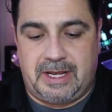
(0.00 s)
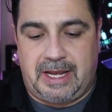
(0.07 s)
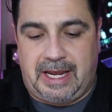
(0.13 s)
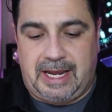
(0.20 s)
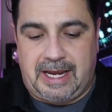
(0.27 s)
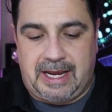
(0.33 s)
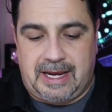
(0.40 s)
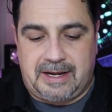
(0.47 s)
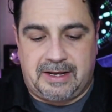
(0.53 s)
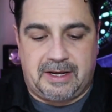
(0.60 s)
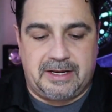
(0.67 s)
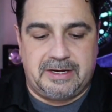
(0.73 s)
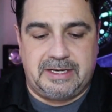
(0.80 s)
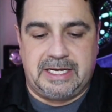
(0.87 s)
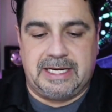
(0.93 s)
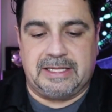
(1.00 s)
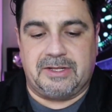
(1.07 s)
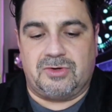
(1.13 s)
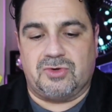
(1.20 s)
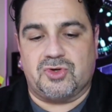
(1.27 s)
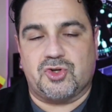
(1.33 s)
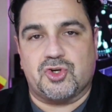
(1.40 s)
and a neat
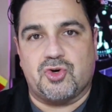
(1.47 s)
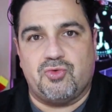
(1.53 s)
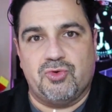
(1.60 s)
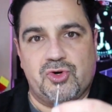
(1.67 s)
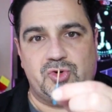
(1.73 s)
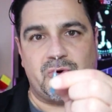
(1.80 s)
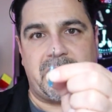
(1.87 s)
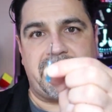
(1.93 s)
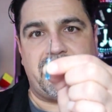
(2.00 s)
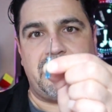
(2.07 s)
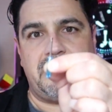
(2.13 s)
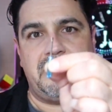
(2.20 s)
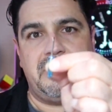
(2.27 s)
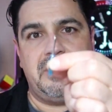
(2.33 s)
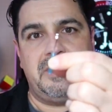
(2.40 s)
little screwdriver